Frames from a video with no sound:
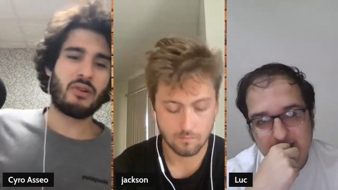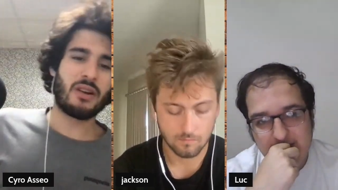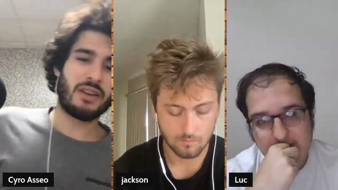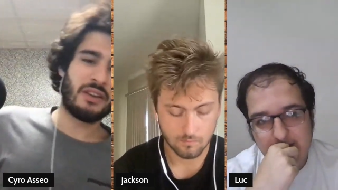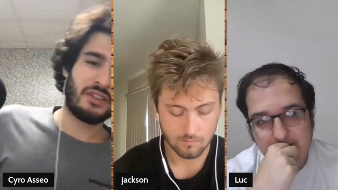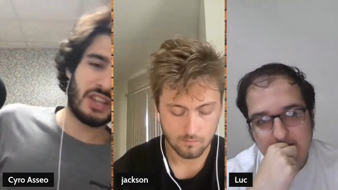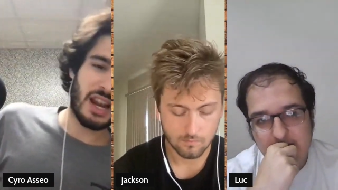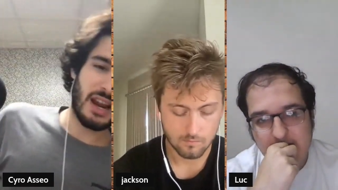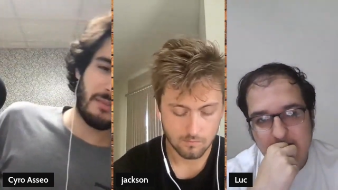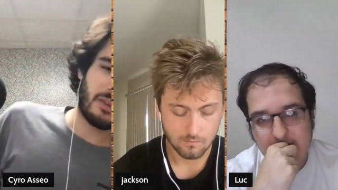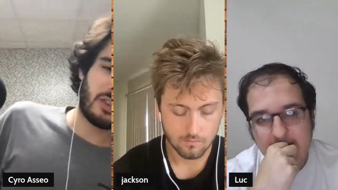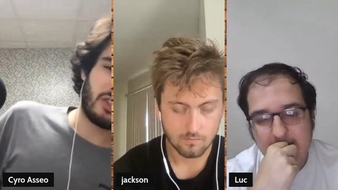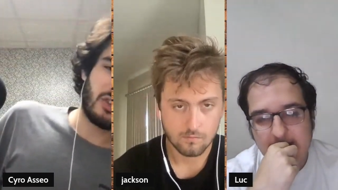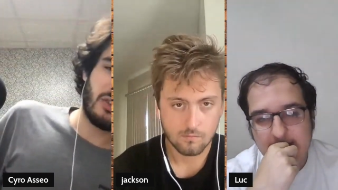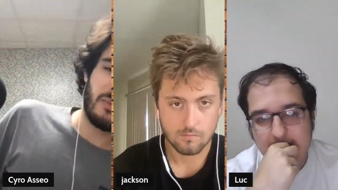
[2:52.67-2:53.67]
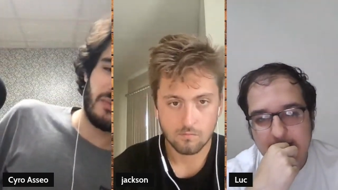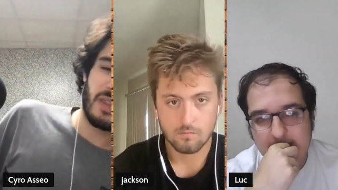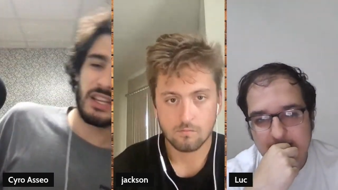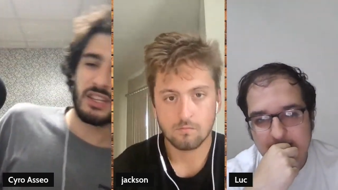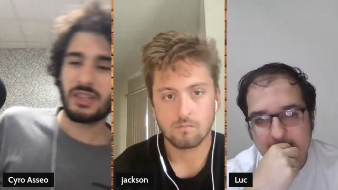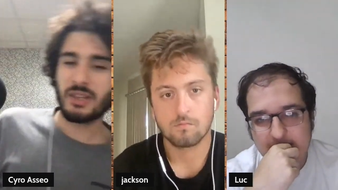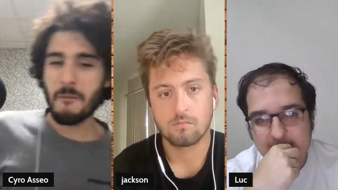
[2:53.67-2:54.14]
Speaker 1: point. You dare him to shoot. They
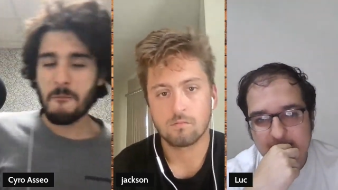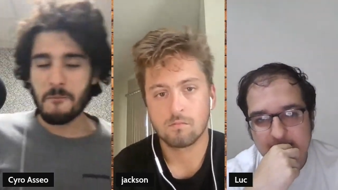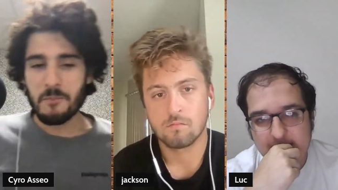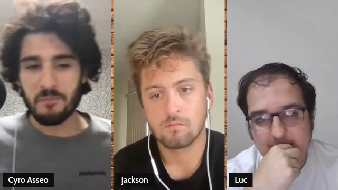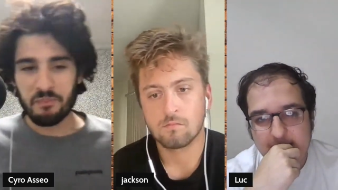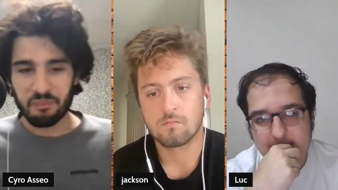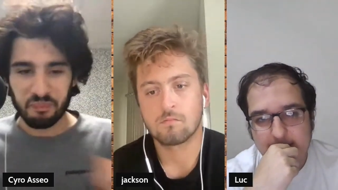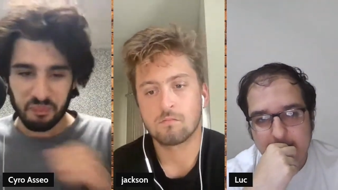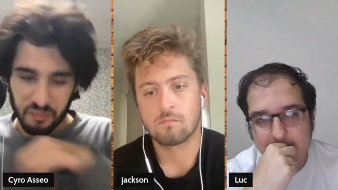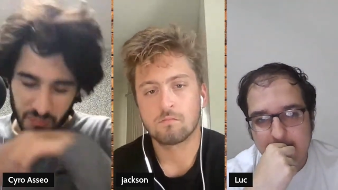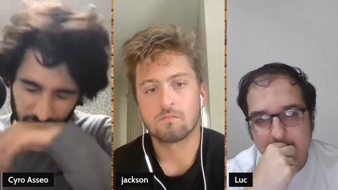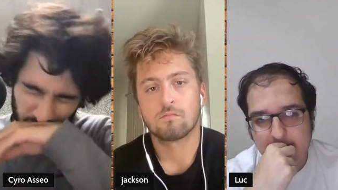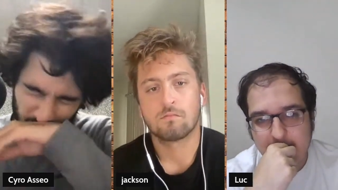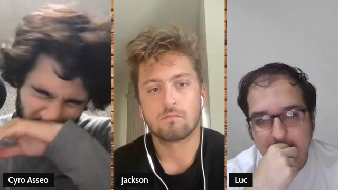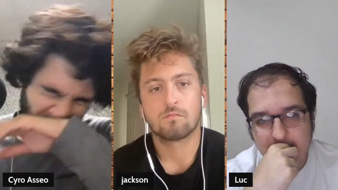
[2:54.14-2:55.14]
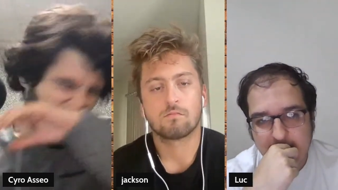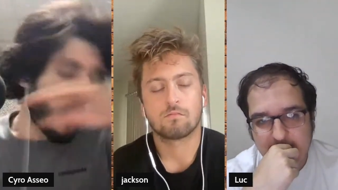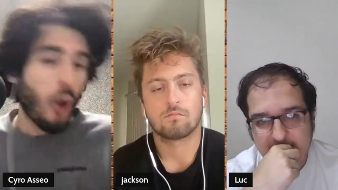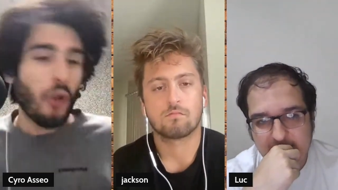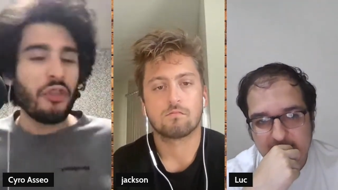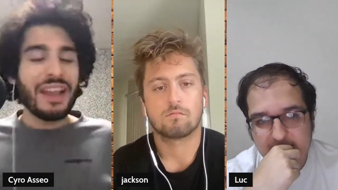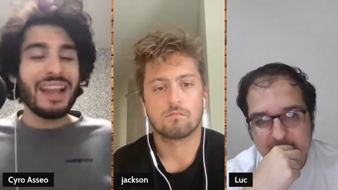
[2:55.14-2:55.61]
just. The
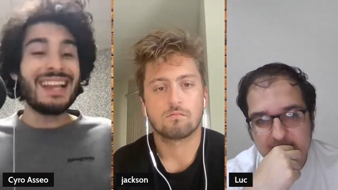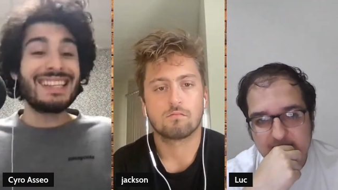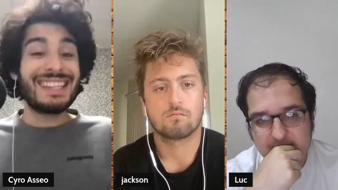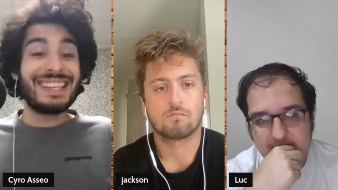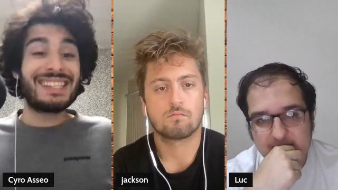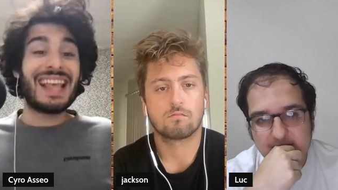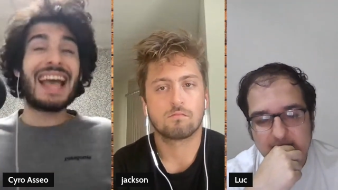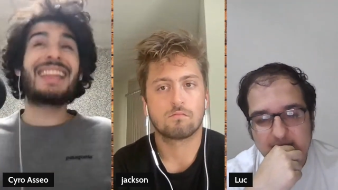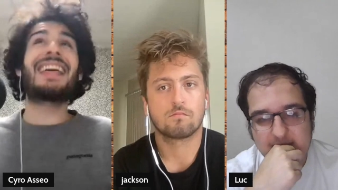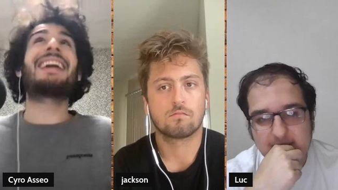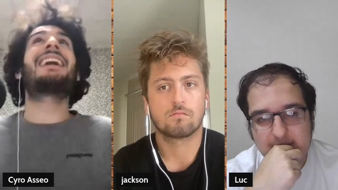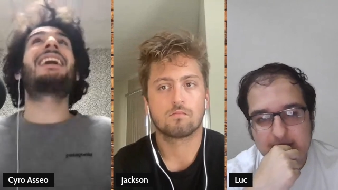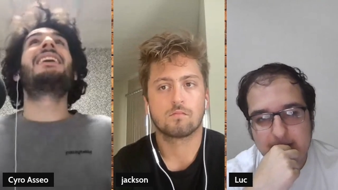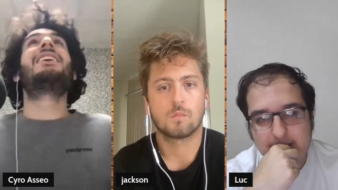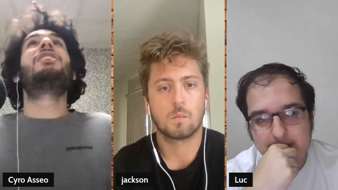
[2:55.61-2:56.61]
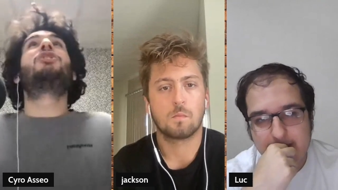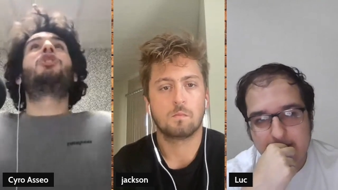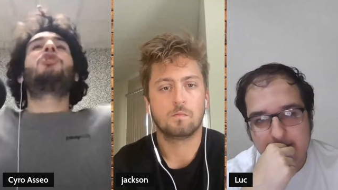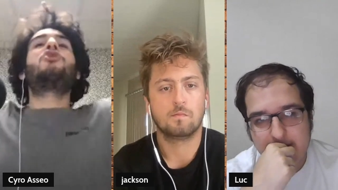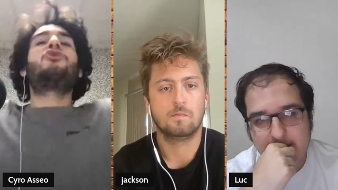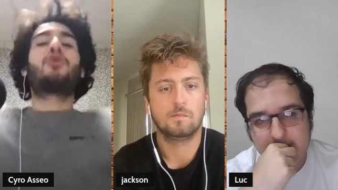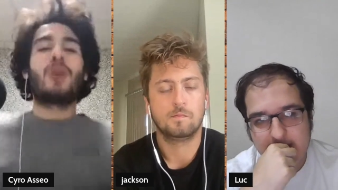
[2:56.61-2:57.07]
whole thing is is that like, do
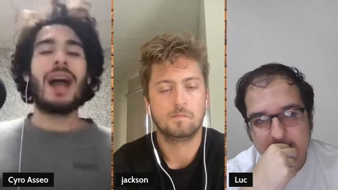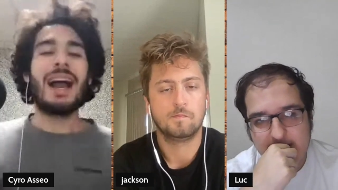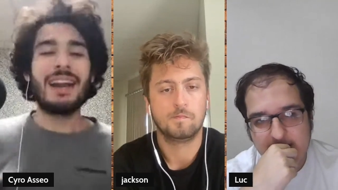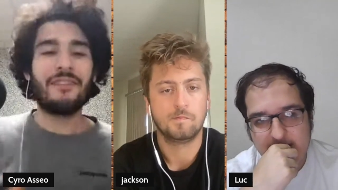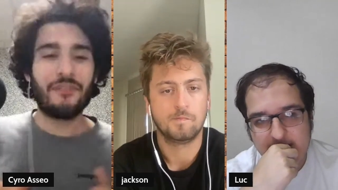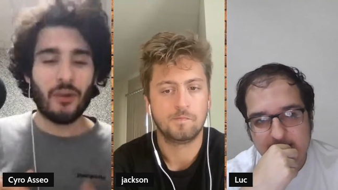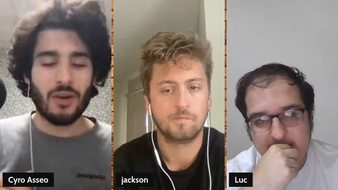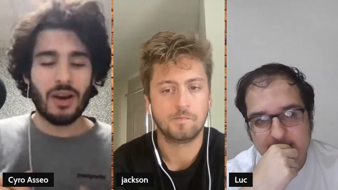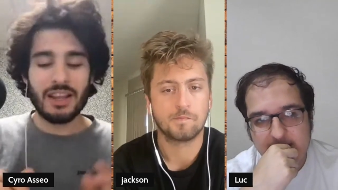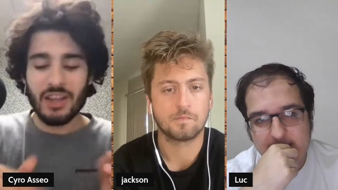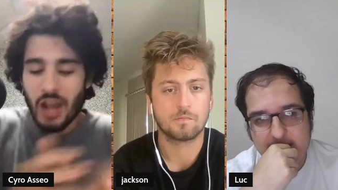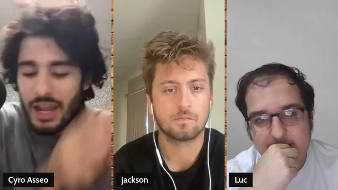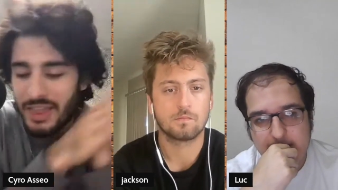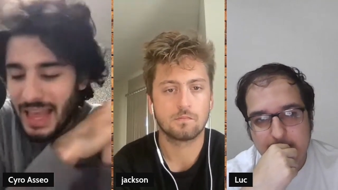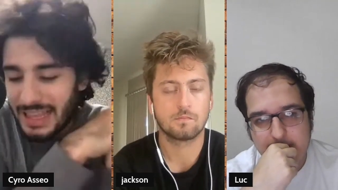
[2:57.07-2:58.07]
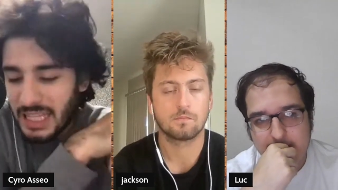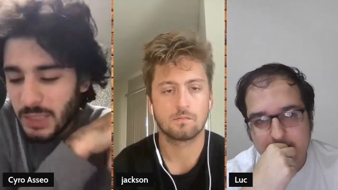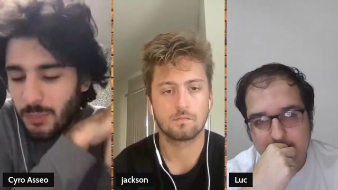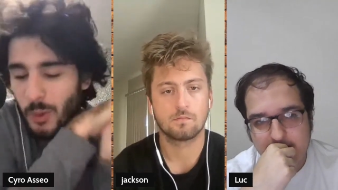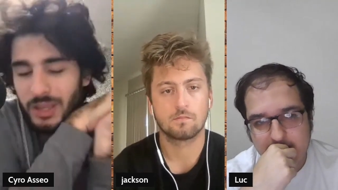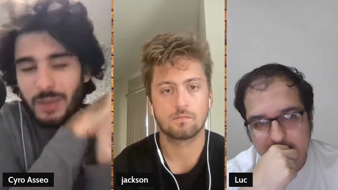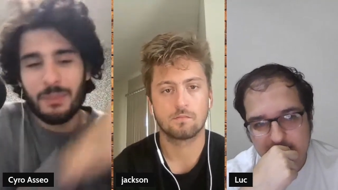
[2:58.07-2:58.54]
you try to for you at this
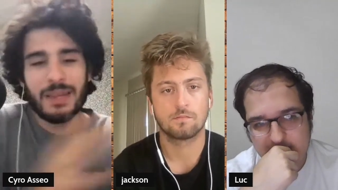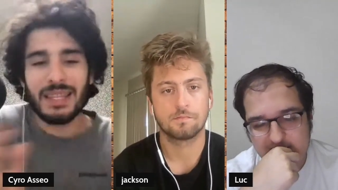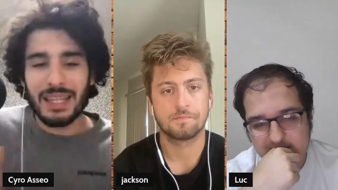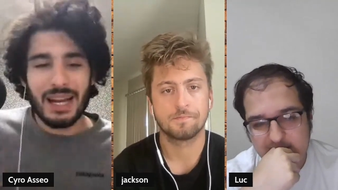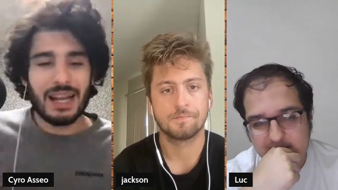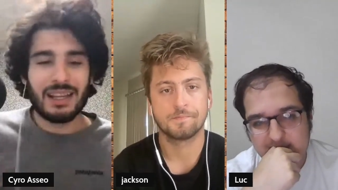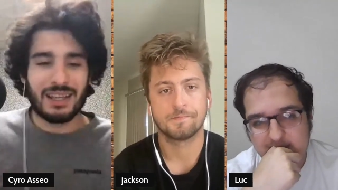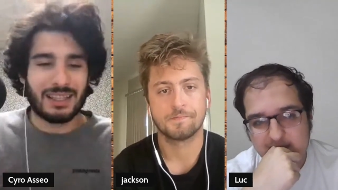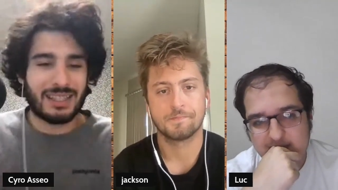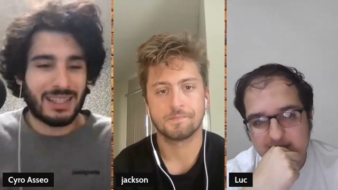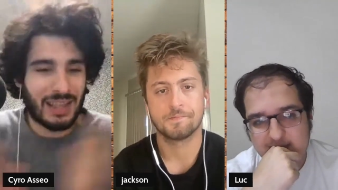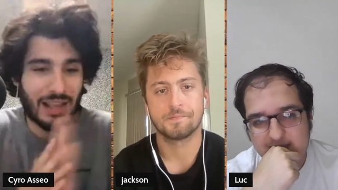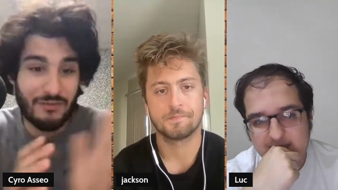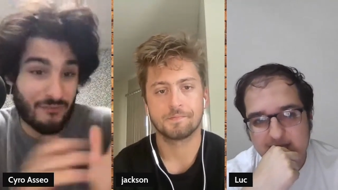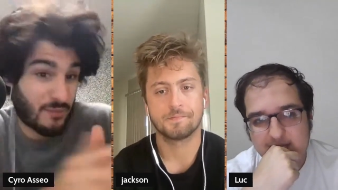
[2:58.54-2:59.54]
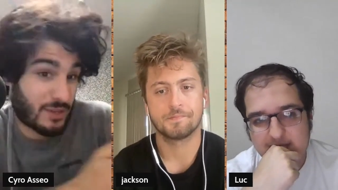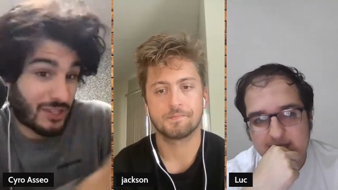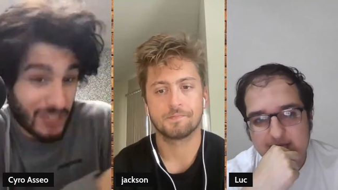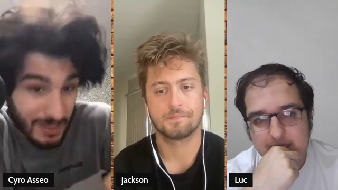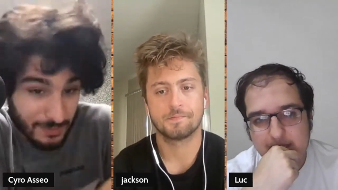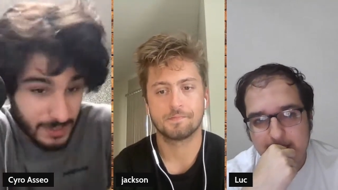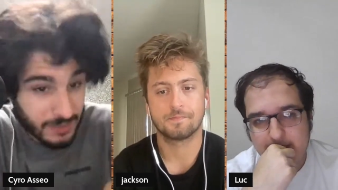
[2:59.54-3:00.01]
point the beat the Nuggets that which
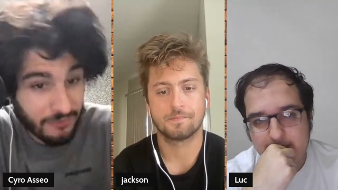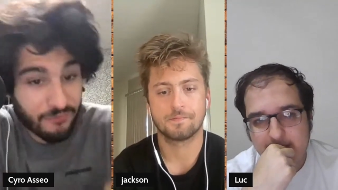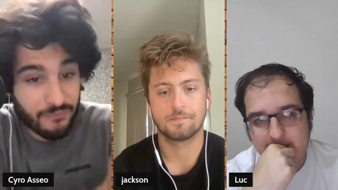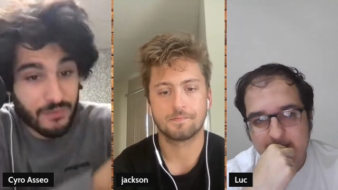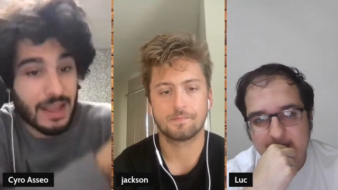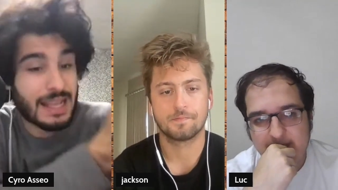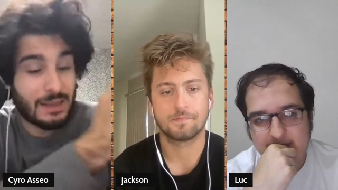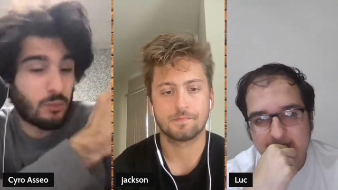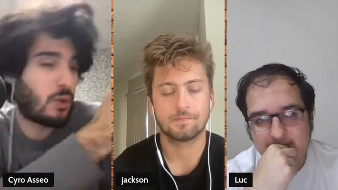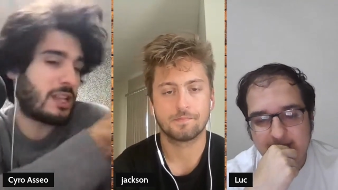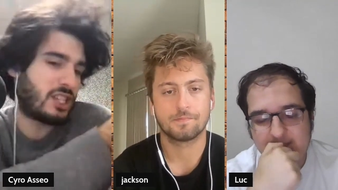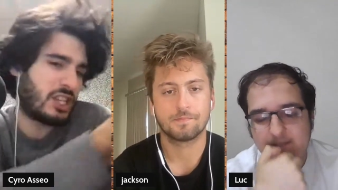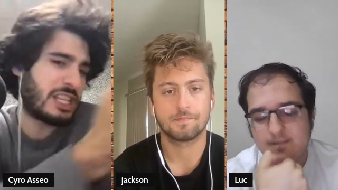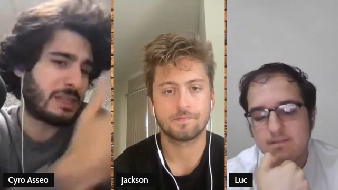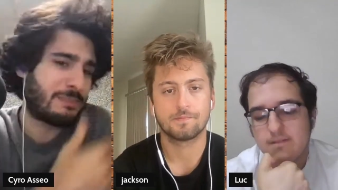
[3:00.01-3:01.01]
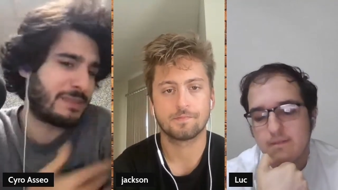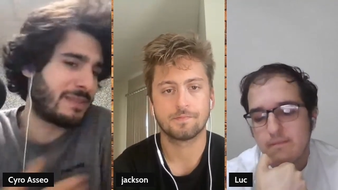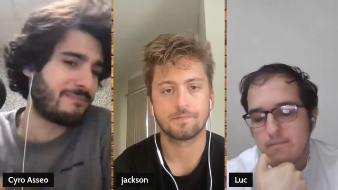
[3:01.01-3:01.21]
seems which is